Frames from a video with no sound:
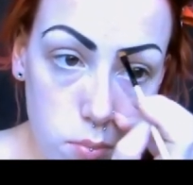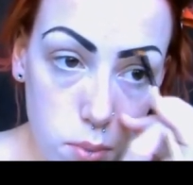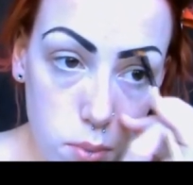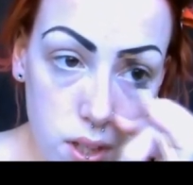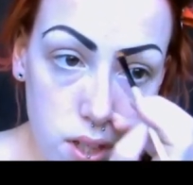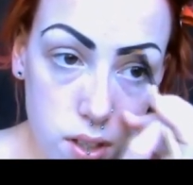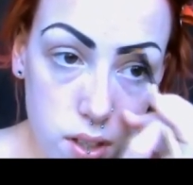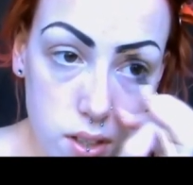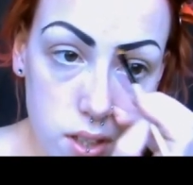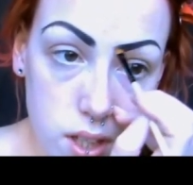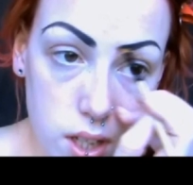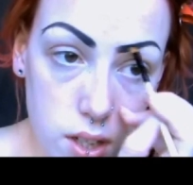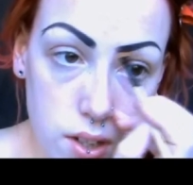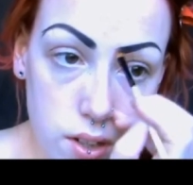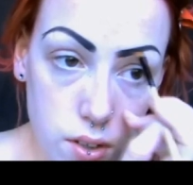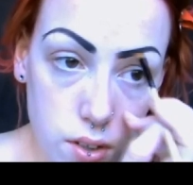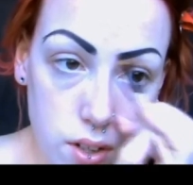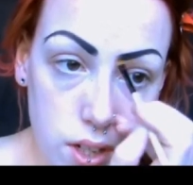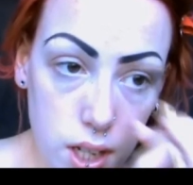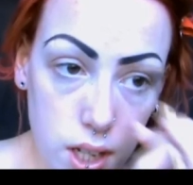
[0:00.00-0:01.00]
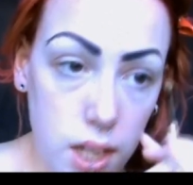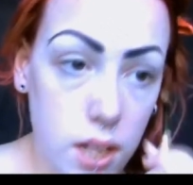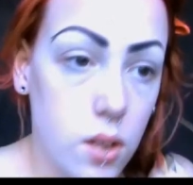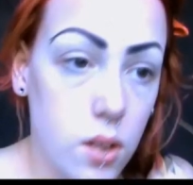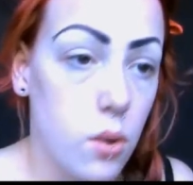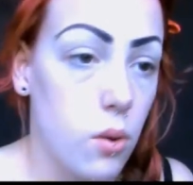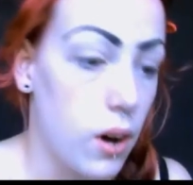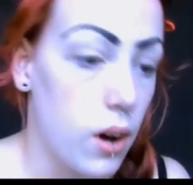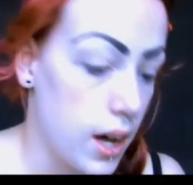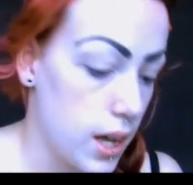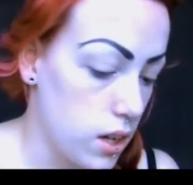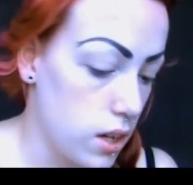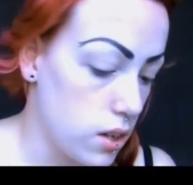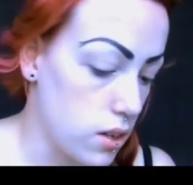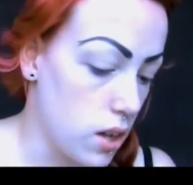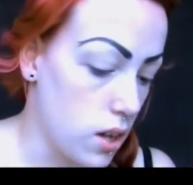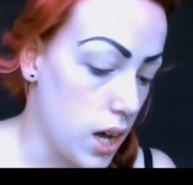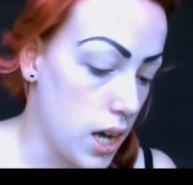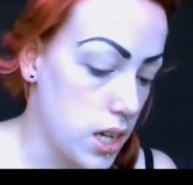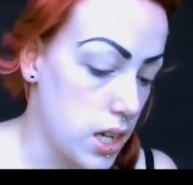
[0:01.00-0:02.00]
Because I do need quite a
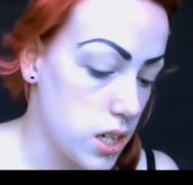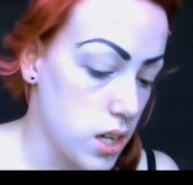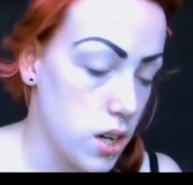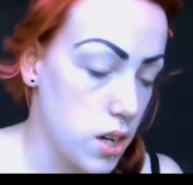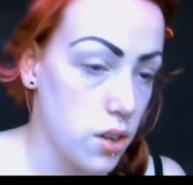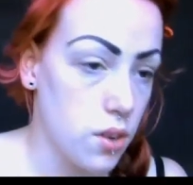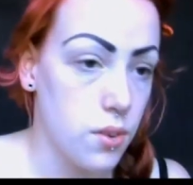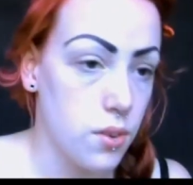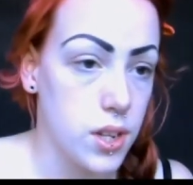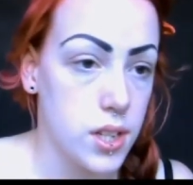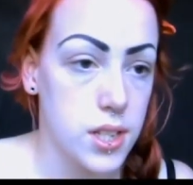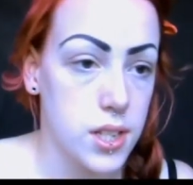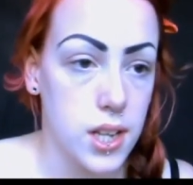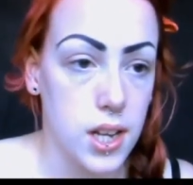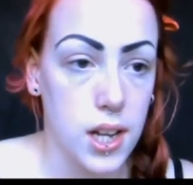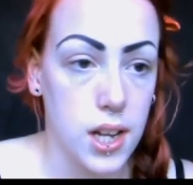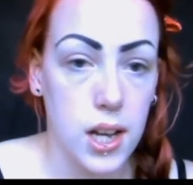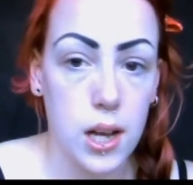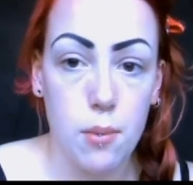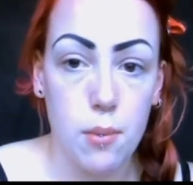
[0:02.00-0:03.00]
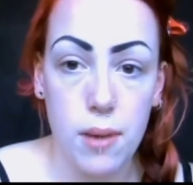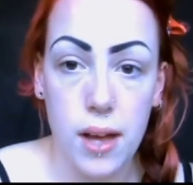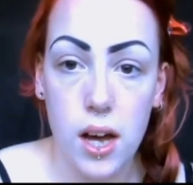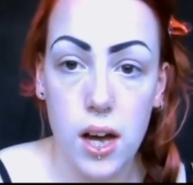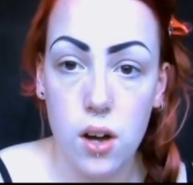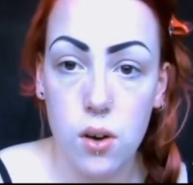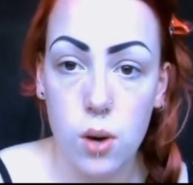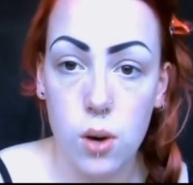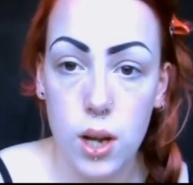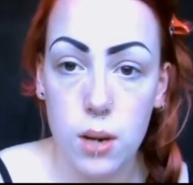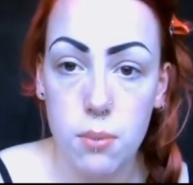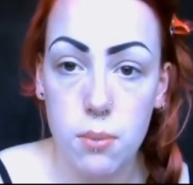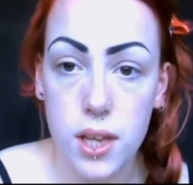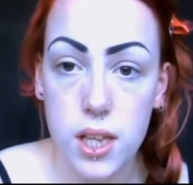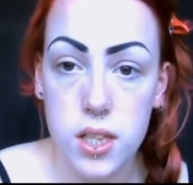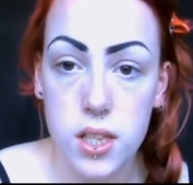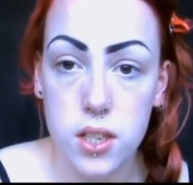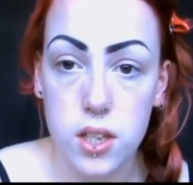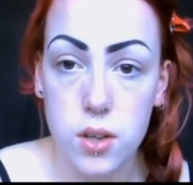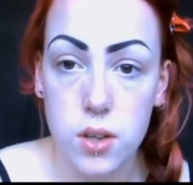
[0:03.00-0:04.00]
lot of eyeshadow, it is going to come out quite a
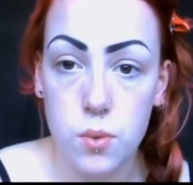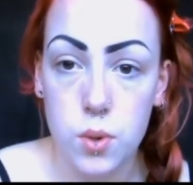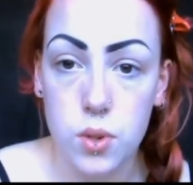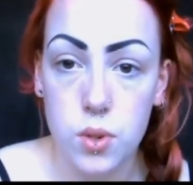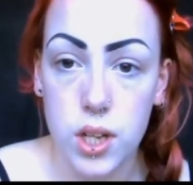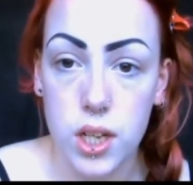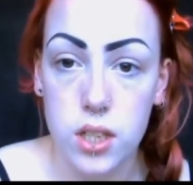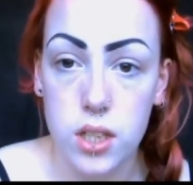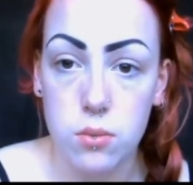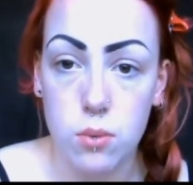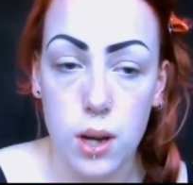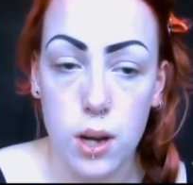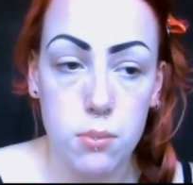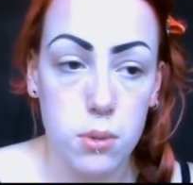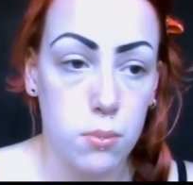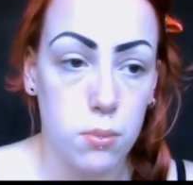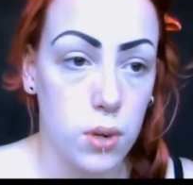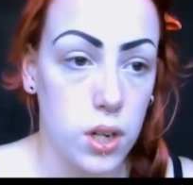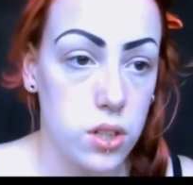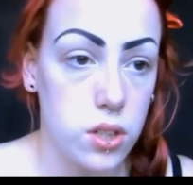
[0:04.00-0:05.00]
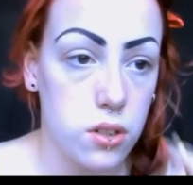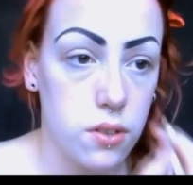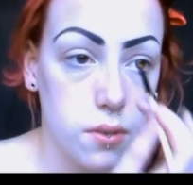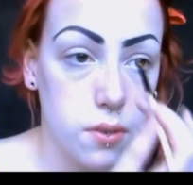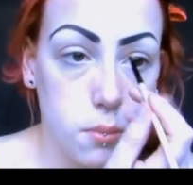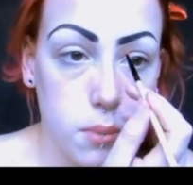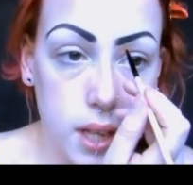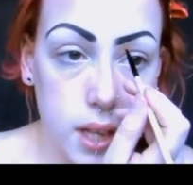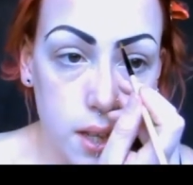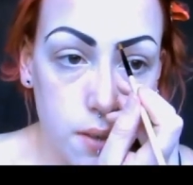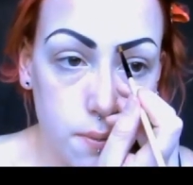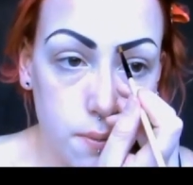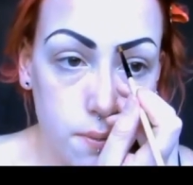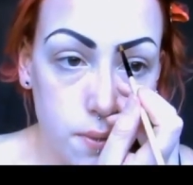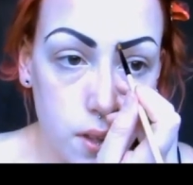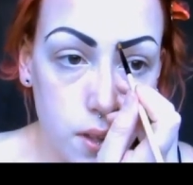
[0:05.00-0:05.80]
bit, so you will need to wipe your brush off a bit.